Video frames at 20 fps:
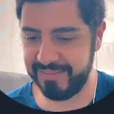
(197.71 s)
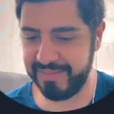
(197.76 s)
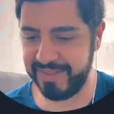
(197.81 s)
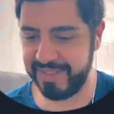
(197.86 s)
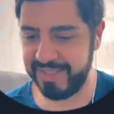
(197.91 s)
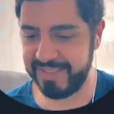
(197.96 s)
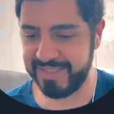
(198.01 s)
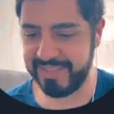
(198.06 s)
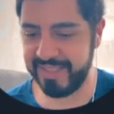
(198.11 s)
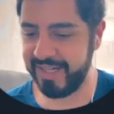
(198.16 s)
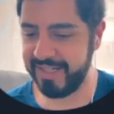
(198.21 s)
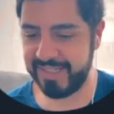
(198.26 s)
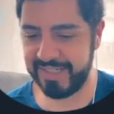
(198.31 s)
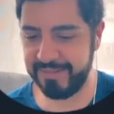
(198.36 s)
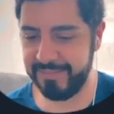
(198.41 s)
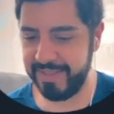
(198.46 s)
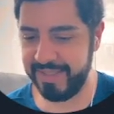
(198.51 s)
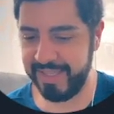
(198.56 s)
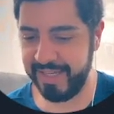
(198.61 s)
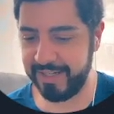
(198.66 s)
I mean, he's not going to
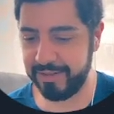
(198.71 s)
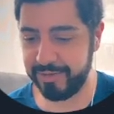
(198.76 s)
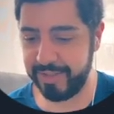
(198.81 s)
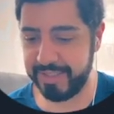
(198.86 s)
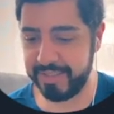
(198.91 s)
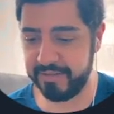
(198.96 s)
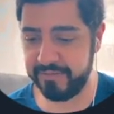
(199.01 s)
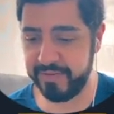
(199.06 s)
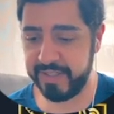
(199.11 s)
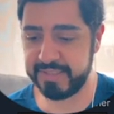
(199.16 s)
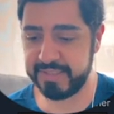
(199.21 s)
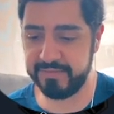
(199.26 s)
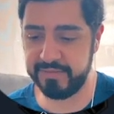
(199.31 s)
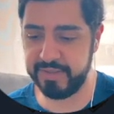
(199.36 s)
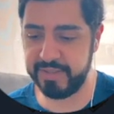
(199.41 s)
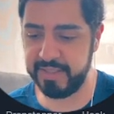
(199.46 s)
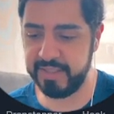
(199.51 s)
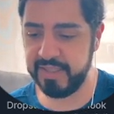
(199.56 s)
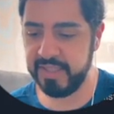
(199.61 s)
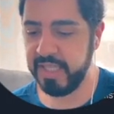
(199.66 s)
be that great
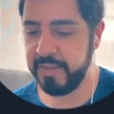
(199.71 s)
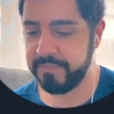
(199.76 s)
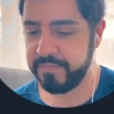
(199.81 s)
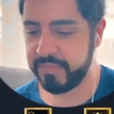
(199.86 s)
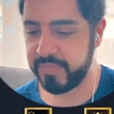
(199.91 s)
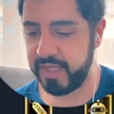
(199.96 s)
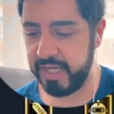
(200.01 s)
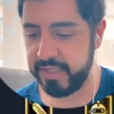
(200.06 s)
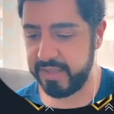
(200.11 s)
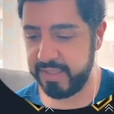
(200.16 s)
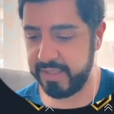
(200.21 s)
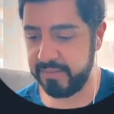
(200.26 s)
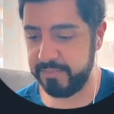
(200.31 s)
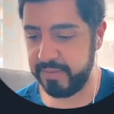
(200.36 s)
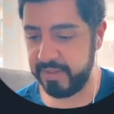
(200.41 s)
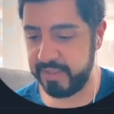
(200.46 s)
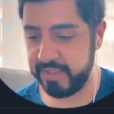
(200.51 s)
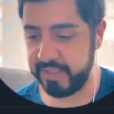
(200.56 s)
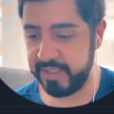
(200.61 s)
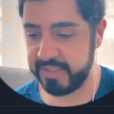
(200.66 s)
defensively. I
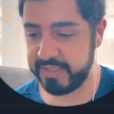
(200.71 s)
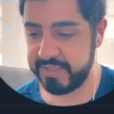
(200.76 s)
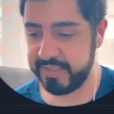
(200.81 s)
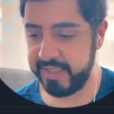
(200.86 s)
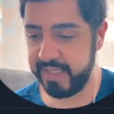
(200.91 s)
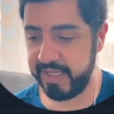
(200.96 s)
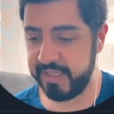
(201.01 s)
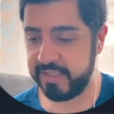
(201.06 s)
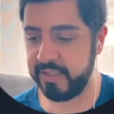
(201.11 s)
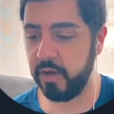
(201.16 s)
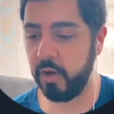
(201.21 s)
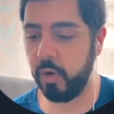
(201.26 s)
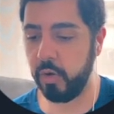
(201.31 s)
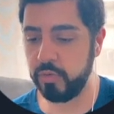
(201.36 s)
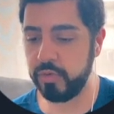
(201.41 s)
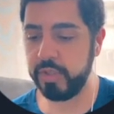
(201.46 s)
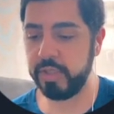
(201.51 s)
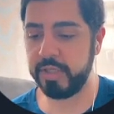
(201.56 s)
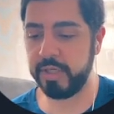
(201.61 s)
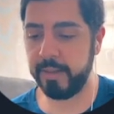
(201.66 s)
think because of that, he
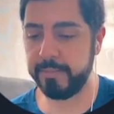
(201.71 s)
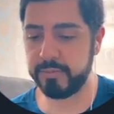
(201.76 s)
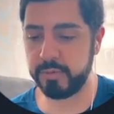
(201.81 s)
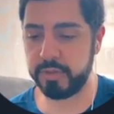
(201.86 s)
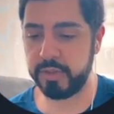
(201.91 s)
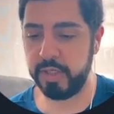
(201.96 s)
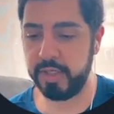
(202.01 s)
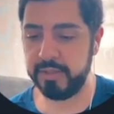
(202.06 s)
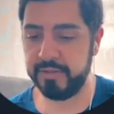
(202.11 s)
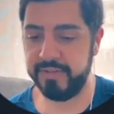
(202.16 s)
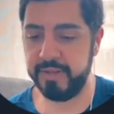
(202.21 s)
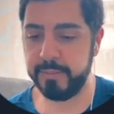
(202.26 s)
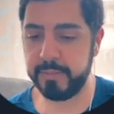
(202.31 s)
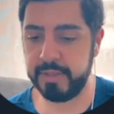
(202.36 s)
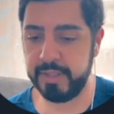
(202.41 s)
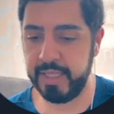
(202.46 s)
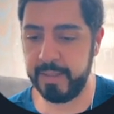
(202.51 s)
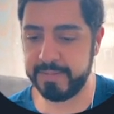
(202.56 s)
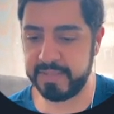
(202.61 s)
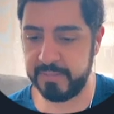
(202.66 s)
only comes with Hall of Fame
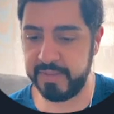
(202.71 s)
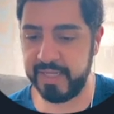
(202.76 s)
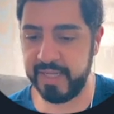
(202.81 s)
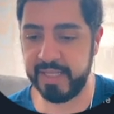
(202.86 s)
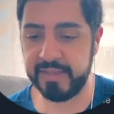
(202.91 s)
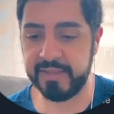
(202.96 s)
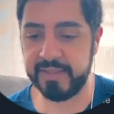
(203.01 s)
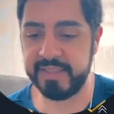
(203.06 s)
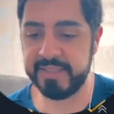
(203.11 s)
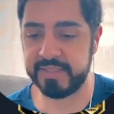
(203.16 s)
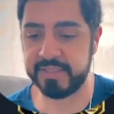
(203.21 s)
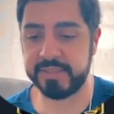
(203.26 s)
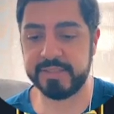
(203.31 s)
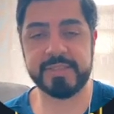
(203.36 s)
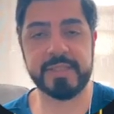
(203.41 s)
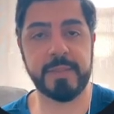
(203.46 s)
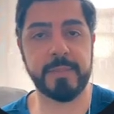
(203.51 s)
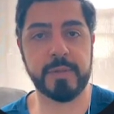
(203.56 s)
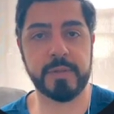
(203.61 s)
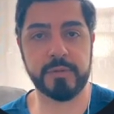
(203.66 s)
clamps. I mean, at least
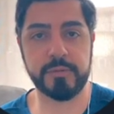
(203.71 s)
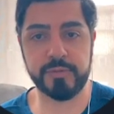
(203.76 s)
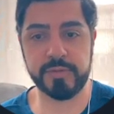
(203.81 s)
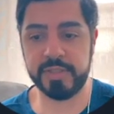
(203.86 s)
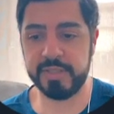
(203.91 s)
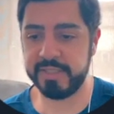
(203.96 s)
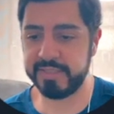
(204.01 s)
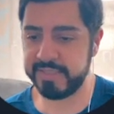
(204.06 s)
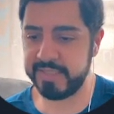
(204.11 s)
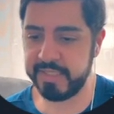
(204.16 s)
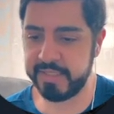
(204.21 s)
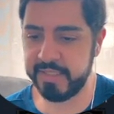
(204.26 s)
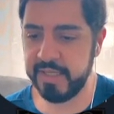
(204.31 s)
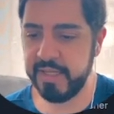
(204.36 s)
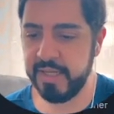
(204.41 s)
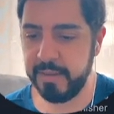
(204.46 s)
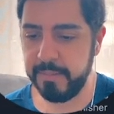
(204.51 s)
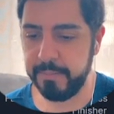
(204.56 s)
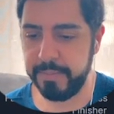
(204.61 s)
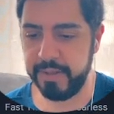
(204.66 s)
it's somewhat realistic,
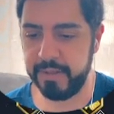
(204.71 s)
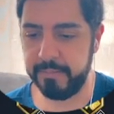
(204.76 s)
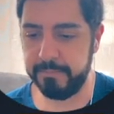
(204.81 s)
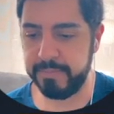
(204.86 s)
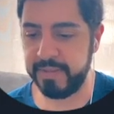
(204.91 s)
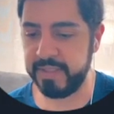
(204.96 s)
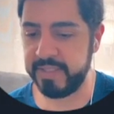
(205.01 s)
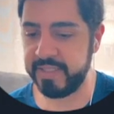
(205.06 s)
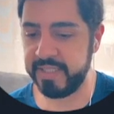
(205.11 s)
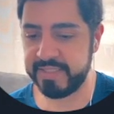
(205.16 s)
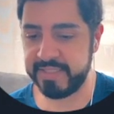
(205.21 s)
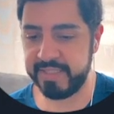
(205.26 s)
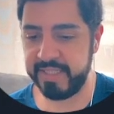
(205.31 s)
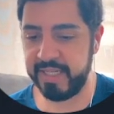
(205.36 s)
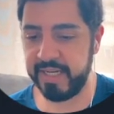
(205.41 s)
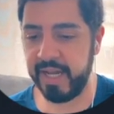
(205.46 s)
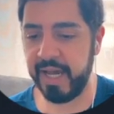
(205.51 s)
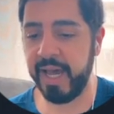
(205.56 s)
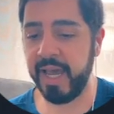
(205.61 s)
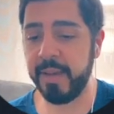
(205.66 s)
but because of
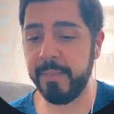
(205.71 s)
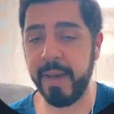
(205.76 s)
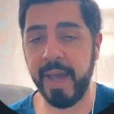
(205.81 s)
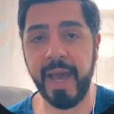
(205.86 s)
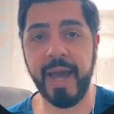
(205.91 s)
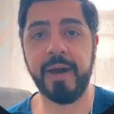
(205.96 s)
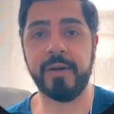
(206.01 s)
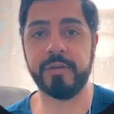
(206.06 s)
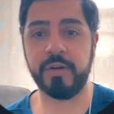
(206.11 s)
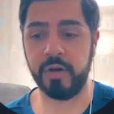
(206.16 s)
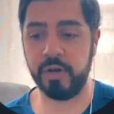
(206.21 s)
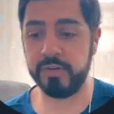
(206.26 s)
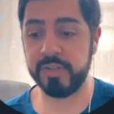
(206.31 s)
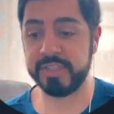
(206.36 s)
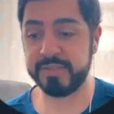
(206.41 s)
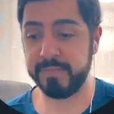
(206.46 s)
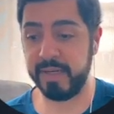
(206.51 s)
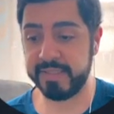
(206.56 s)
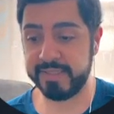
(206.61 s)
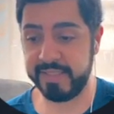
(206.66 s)
that, I'm out on
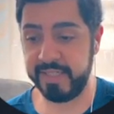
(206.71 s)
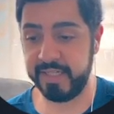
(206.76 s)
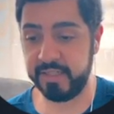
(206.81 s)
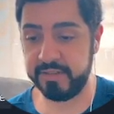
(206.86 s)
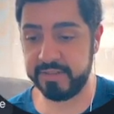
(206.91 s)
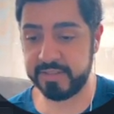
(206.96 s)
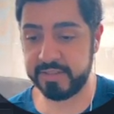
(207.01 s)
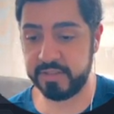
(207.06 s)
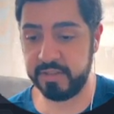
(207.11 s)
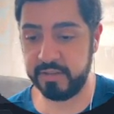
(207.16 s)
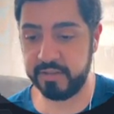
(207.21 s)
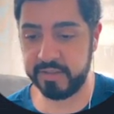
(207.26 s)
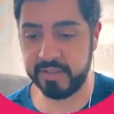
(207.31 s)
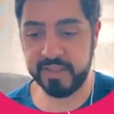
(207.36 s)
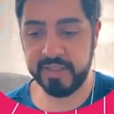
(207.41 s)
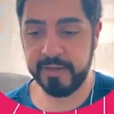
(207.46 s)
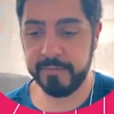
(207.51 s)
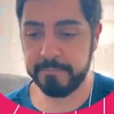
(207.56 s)
this Monte Ellis card.